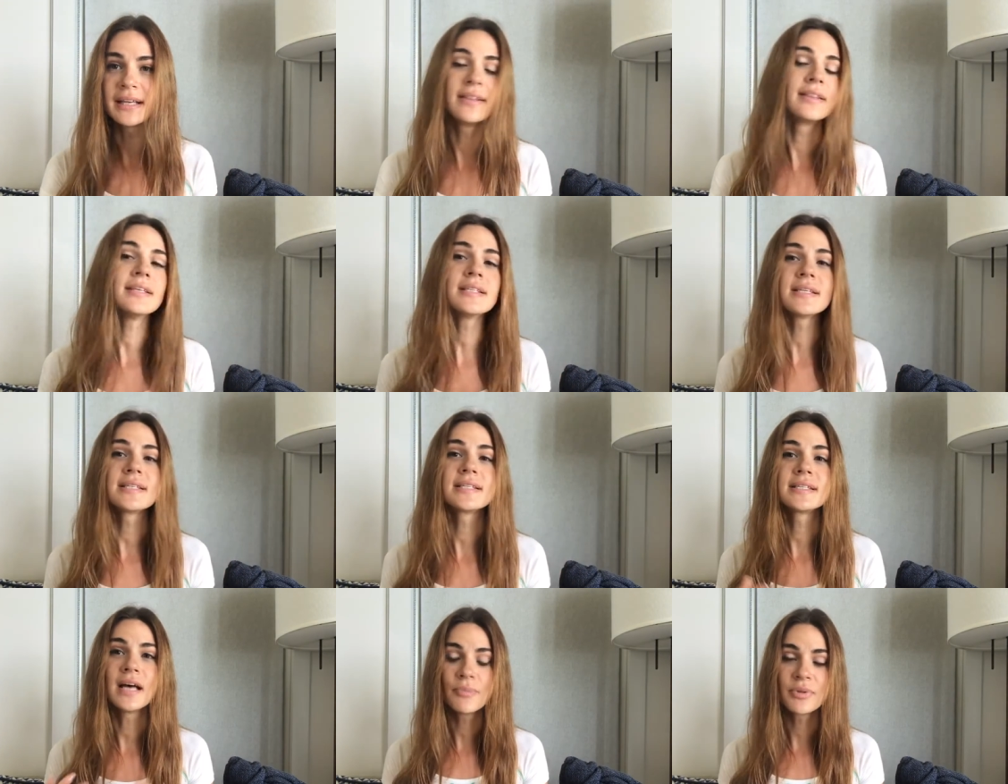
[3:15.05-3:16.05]
and this is
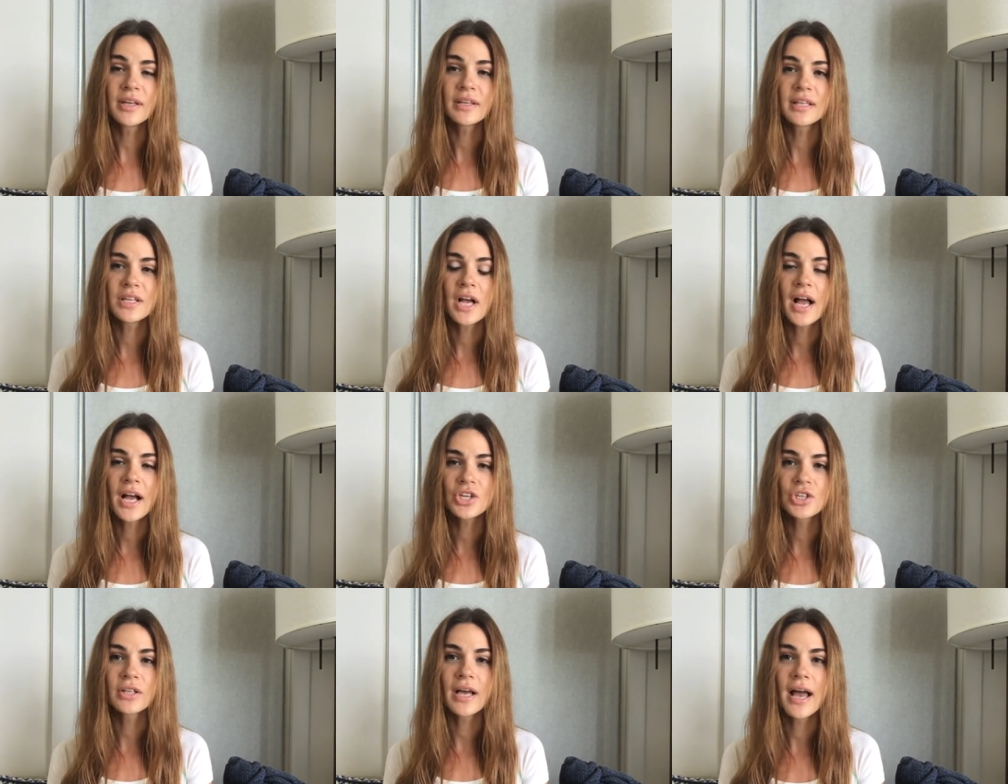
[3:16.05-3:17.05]
something that actually